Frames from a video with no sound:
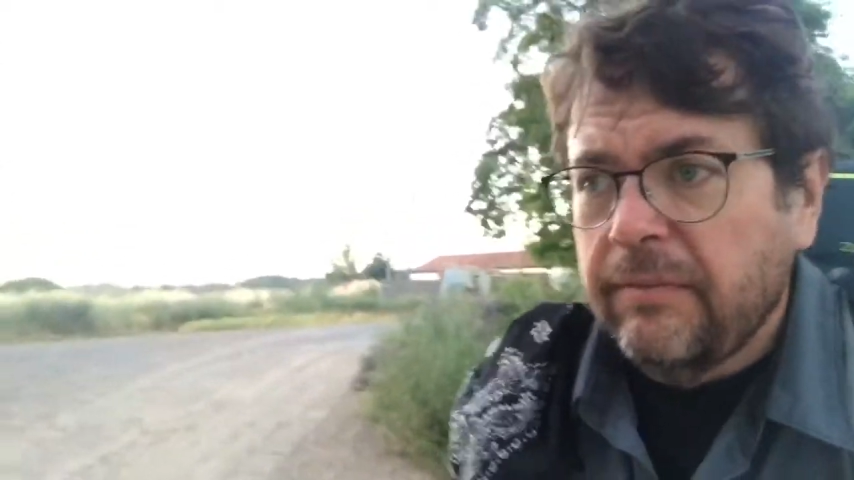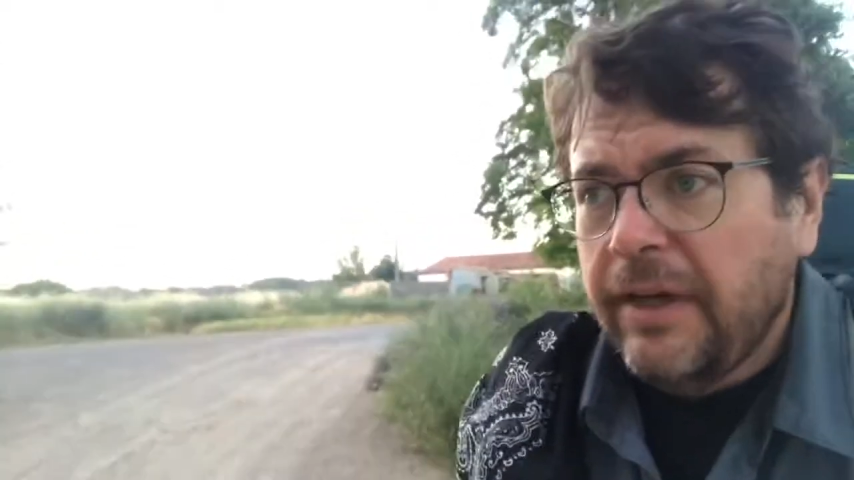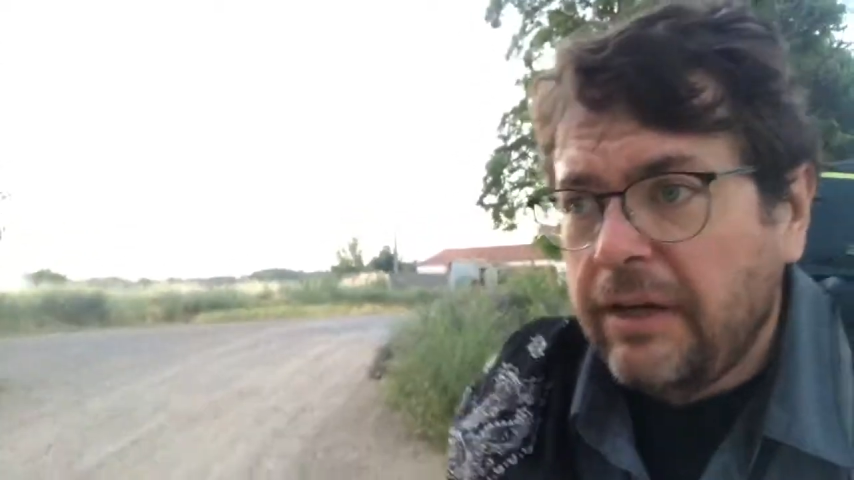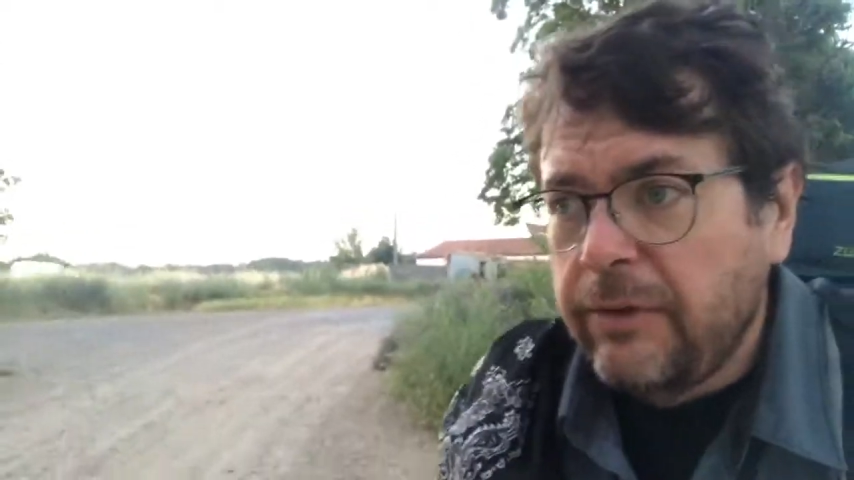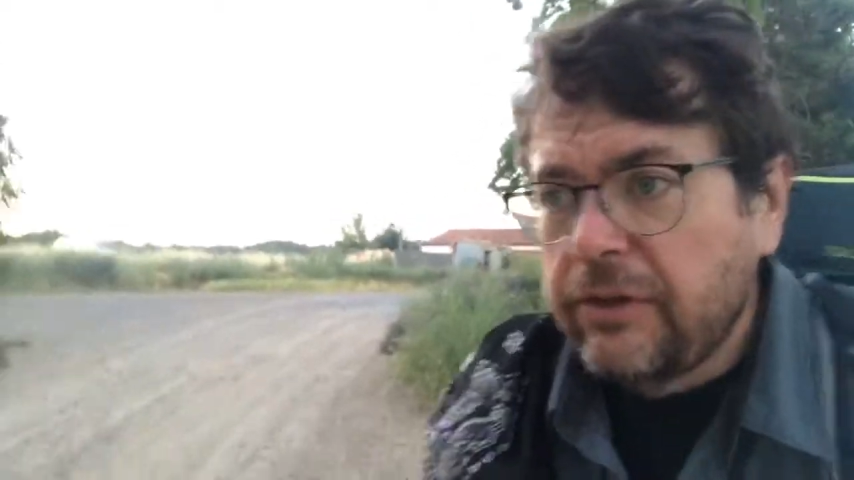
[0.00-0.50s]

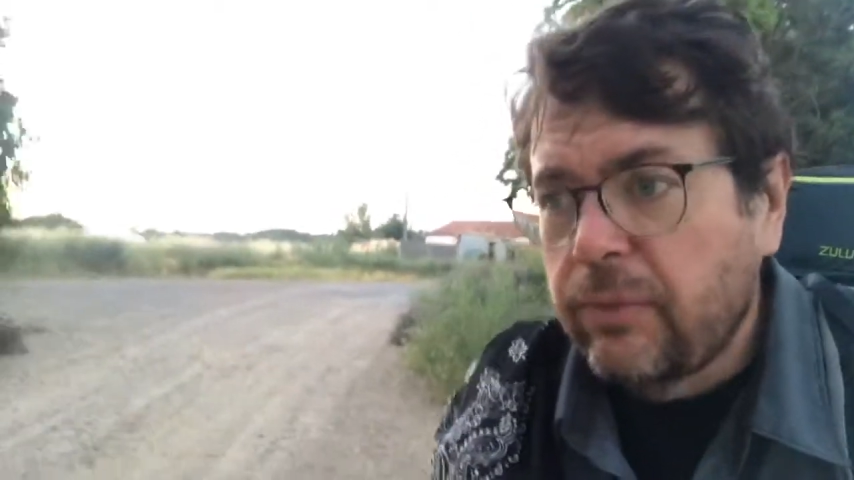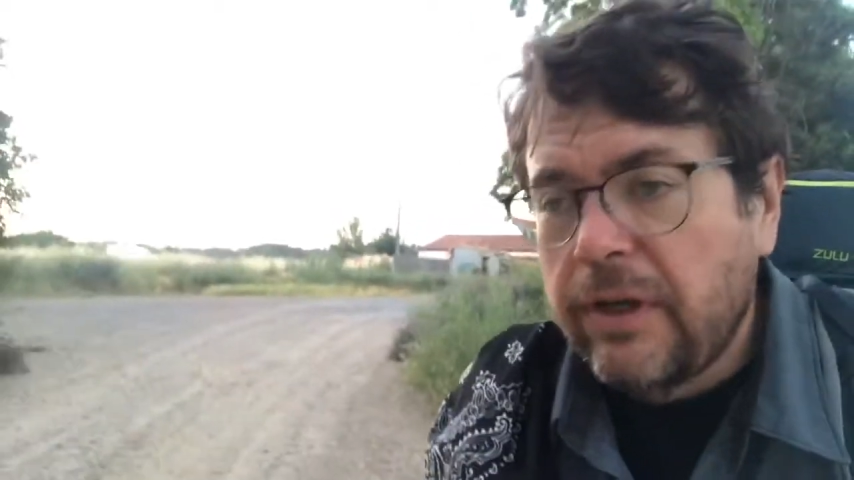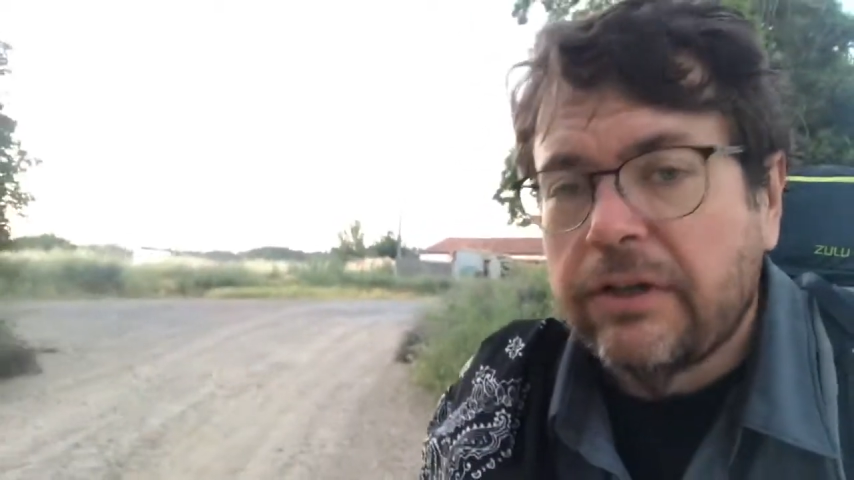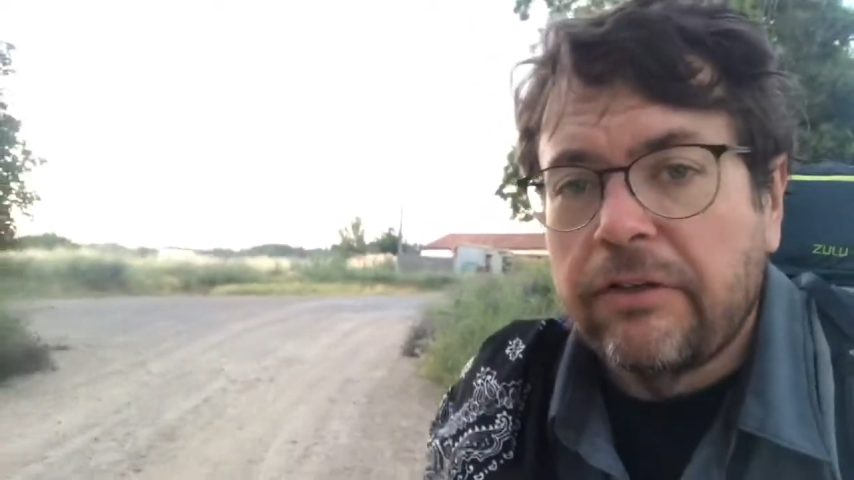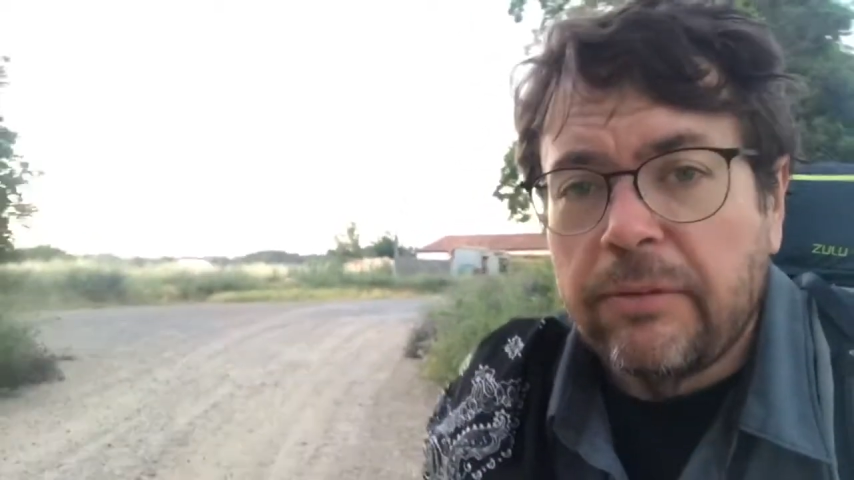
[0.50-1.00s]
And we just
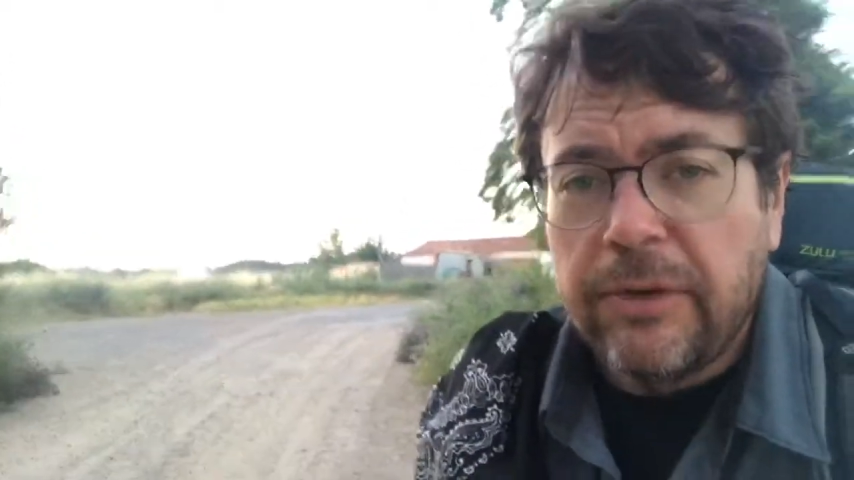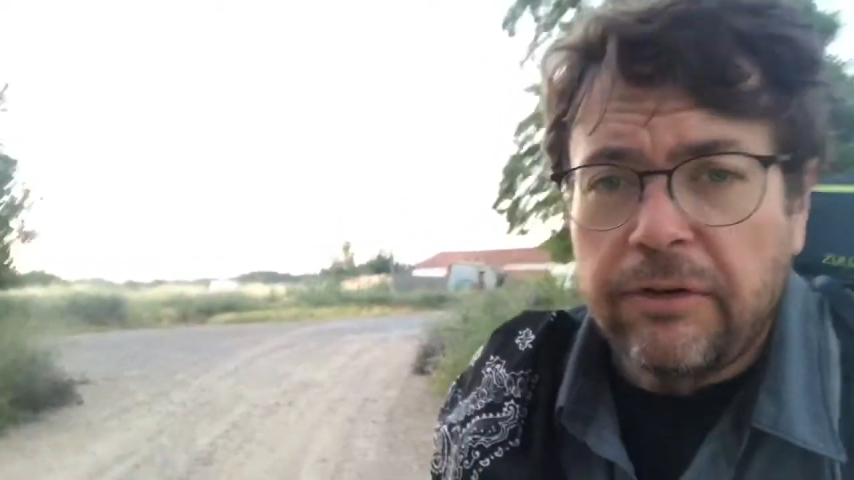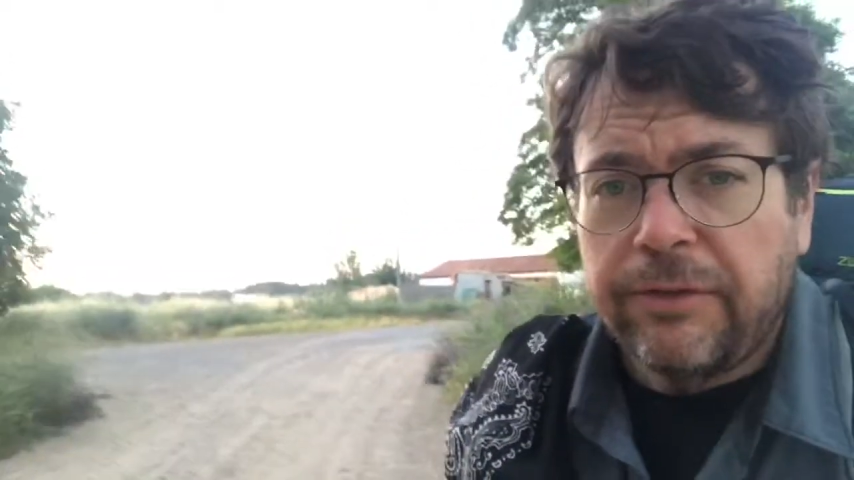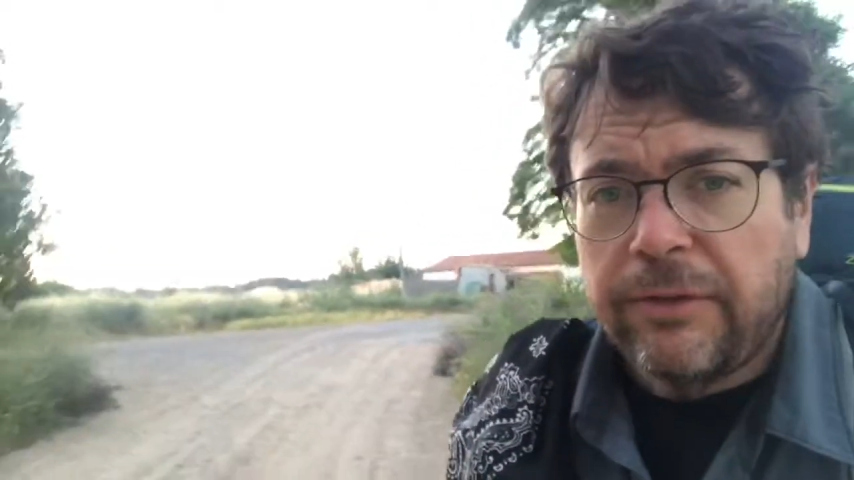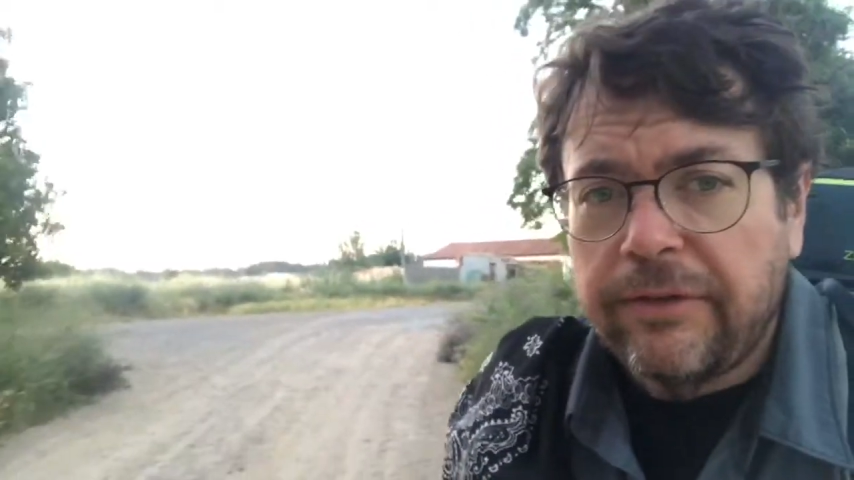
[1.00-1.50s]
walked over a
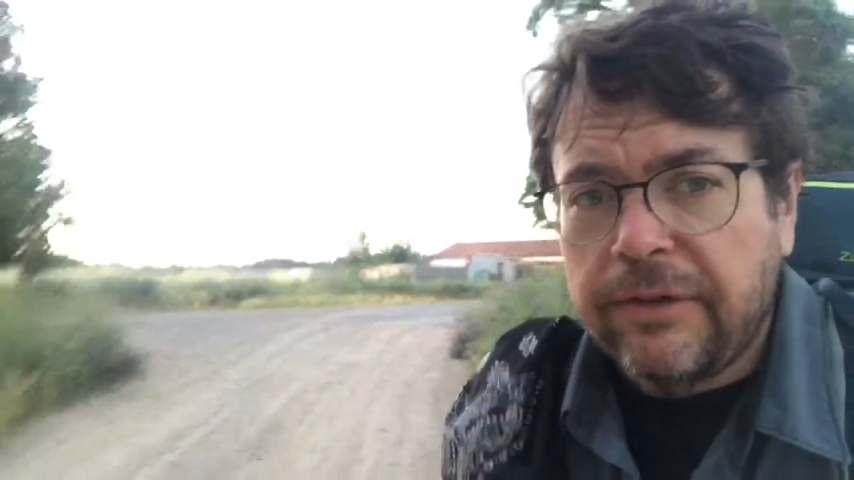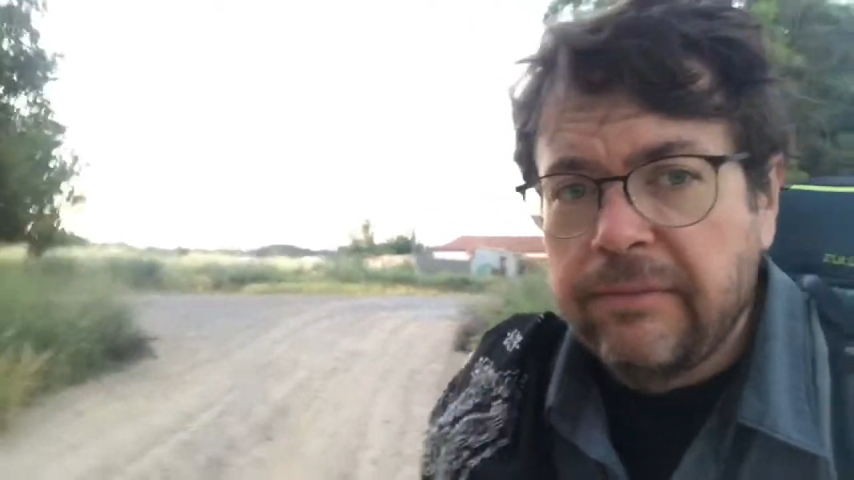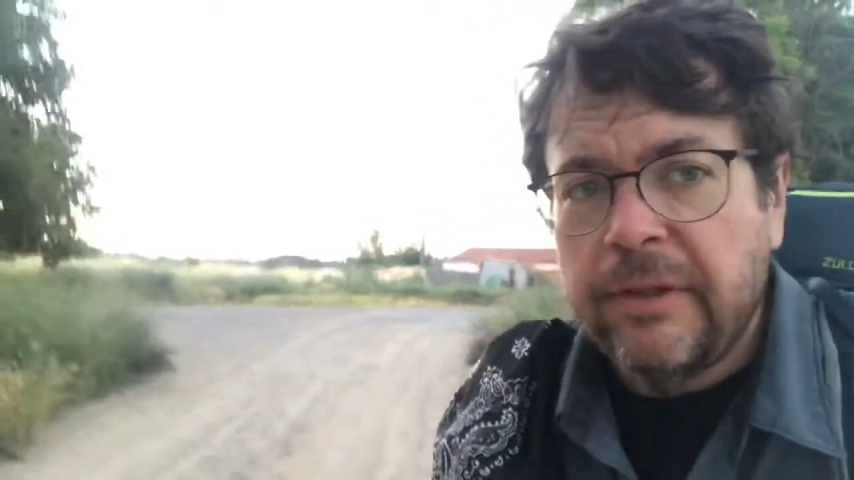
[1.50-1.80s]
beautiful river.